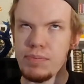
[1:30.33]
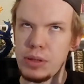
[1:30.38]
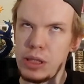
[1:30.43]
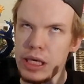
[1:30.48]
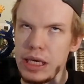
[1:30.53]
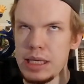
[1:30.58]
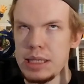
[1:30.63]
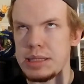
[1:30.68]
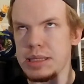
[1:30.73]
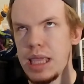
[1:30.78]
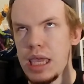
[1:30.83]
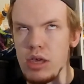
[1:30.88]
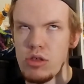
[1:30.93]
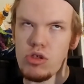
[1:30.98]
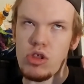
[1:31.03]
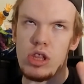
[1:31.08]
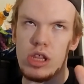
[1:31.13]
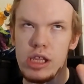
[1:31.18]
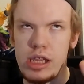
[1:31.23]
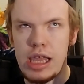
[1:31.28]

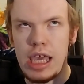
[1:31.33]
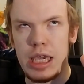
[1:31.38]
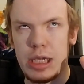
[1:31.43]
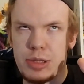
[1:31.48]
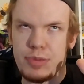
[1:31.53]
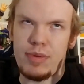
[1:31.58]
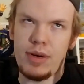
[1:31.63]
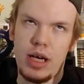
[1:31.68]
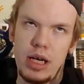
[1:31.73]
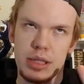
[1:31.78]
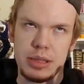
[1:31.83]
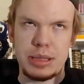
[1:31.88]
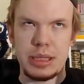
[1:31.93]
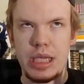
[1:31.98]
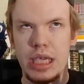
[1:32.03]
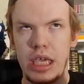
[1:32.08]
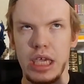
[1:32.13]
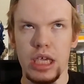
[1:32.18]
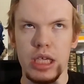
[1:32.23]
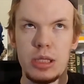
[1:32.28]
PlayStation and Xbox
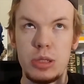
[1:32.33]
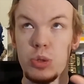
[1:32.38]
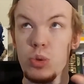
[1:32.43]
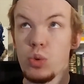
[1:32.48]
kids.